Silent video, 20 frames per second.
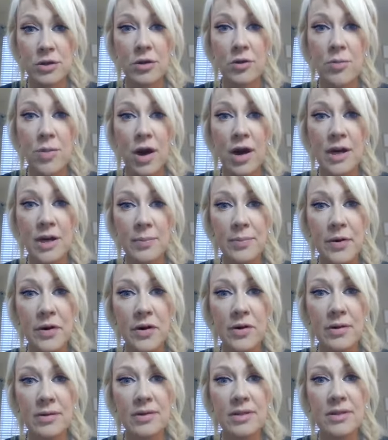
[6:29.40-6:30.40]
body
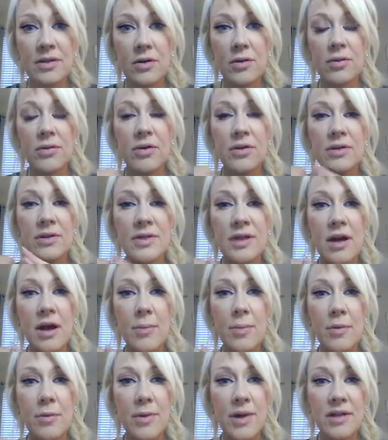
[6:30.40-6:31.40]
burns. So there's a
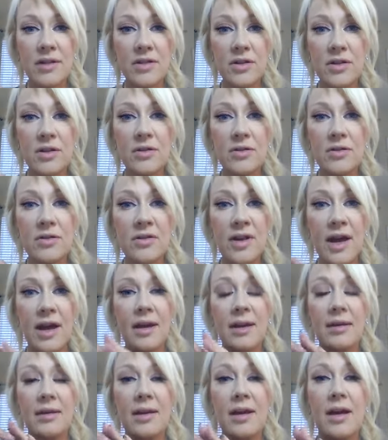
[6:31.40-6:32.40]
couple ways you can do
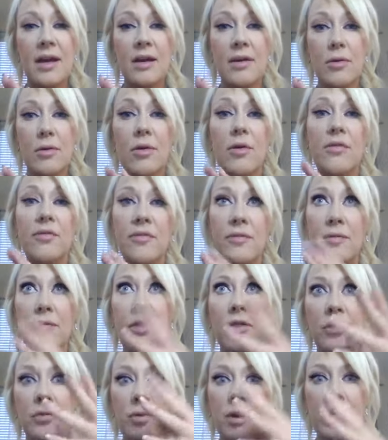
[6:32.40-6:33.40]
that, or
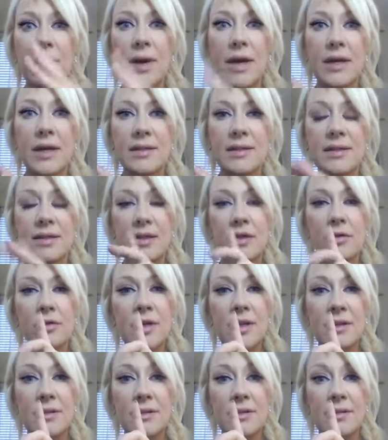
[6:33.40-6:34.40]
3 ways. You
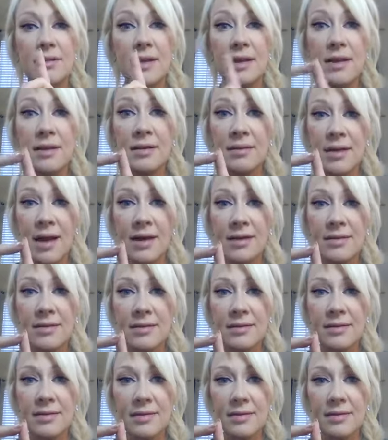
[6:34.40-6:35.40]
can eat
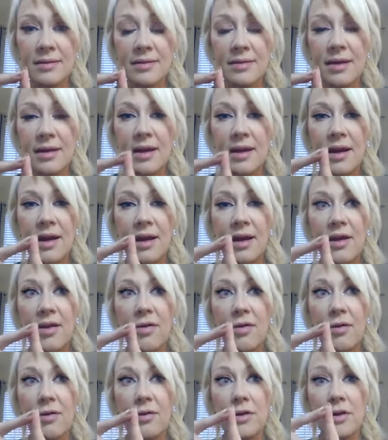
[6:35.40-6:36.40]
less,
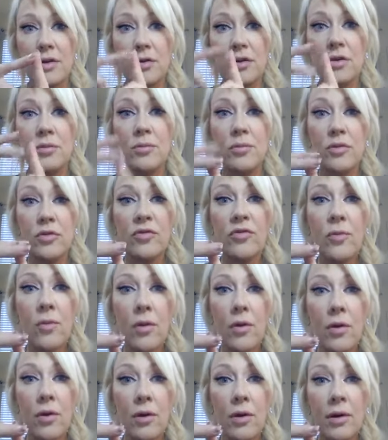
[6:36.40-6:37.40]
you can move
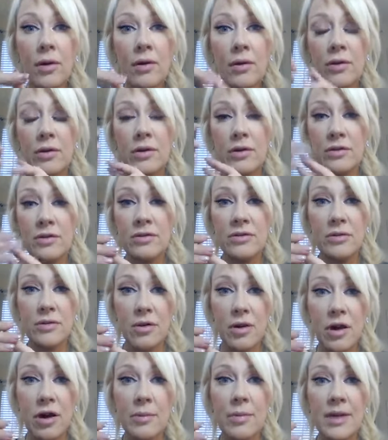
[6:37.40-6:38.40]
more, or you could do a
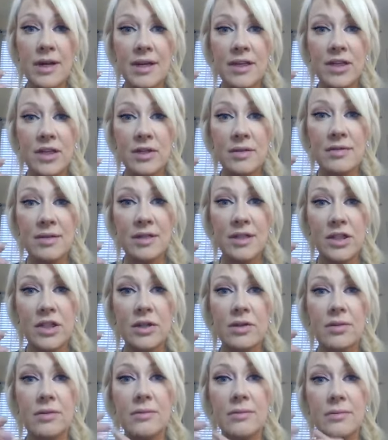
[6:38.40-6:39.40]
combination of the
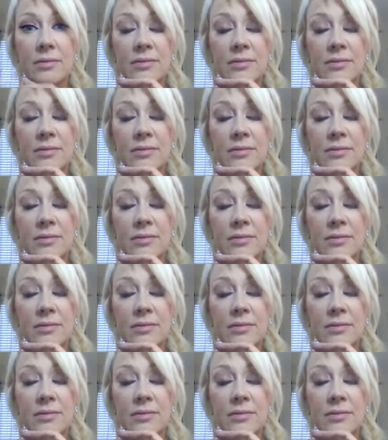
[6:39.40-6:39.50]
two,